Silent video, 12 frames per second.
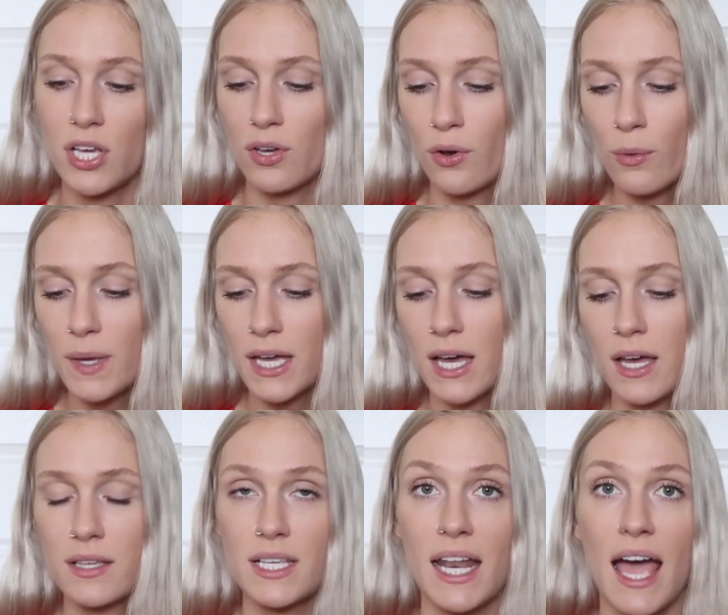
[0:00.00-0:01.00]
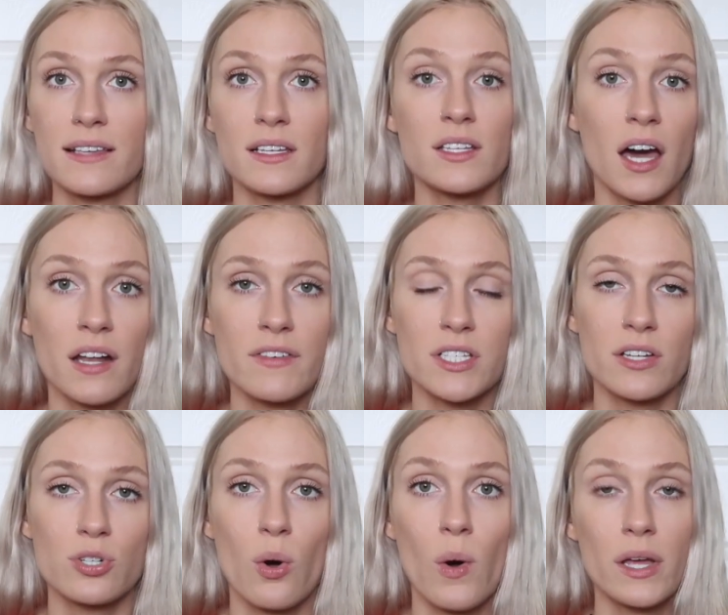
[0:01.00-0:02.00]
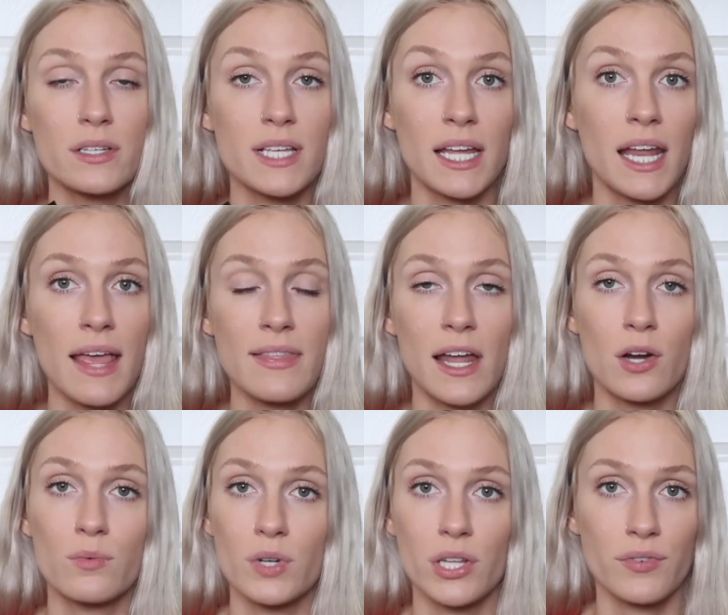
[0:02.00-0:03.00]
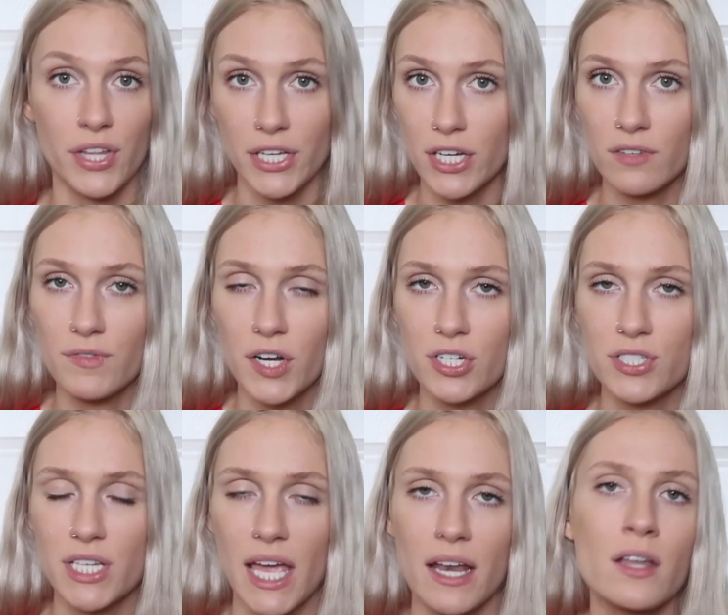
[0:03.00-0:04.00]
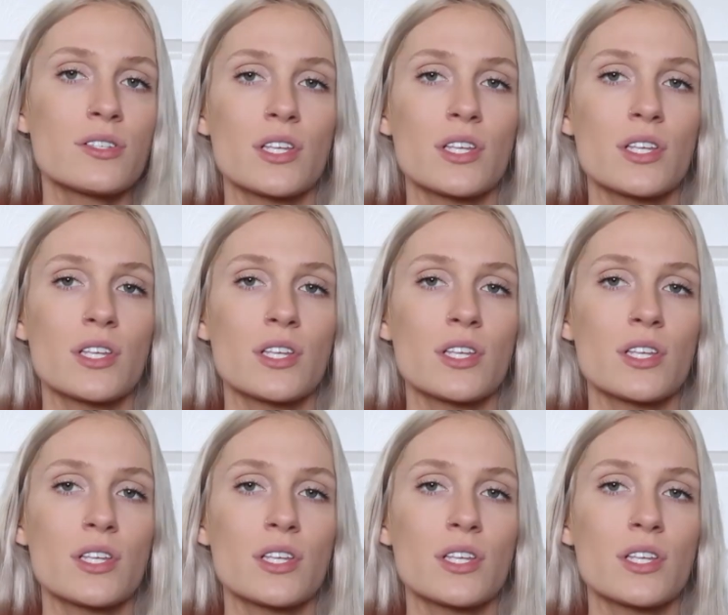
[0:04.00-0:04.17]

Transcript: too, because it has a ton of essential oils in it that are really, really good for your skin.